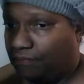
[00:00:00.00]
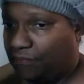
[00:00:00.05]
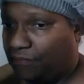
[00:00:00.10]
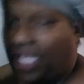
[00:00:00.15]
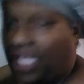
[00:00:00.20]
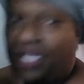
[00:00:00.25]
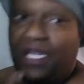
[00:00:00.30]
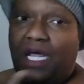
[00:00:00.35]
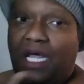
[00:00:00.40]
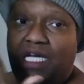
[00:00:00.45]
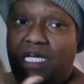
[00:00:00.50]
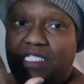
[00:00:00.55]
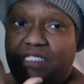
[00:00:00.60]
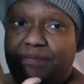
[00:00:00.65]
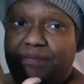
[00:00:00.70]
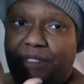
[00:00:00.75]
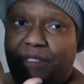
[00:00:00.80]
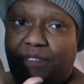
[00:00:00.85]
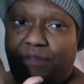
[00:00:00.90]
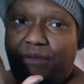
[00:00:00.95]
in the
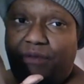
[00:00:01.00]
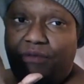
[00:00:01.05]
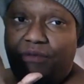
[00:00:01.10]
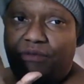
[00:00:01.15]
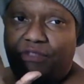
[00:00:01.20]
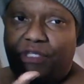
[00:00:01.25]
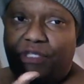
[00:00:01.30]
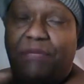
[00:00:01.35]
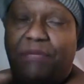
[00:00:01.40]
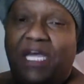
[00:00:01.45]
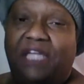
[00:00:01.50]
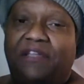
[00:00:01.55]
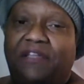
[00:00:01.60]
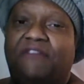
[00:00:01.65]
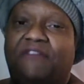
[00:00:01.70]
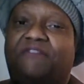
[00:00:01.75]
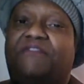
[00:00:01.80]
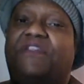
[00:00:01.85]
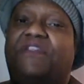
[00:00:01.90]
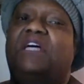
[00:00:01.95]
hospital to make
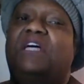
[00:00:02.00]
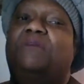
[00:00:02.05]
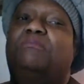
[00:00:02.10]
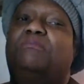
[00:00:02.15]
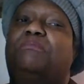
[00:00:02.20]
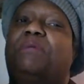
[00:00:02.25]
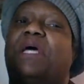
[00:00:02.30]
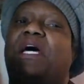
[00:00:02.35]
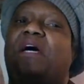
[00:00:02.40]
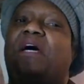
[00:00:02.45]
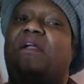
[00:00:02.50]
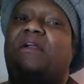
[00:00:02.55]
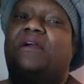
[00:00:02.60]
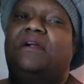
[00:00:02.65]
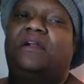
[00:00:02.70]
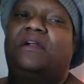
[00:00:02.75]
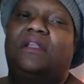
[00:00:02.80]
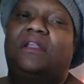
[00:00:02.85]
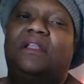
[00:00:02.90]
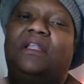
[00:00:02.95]
them feel
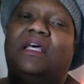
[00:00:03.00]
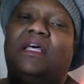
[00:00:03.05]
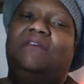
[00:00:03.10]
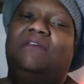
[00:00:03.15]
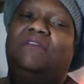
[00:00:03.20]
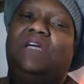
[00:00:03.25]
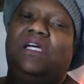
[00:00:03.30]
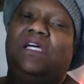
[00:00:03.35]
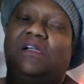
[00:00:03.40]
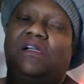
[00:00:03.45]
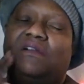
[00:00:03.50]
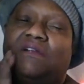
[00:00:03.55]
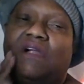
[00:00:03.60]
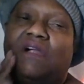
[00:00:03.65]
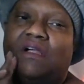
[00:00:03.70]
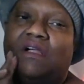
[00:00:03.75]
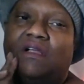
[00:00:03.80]
better, living,